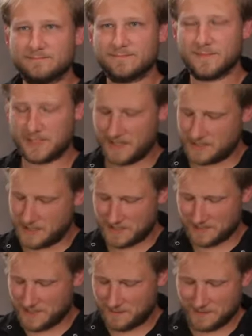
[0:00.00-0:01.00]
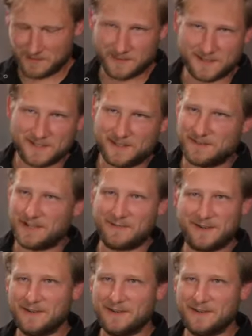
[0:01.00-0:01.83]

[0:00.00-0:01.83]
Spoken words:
Sorry, I changed a couple of the words in there every time I do.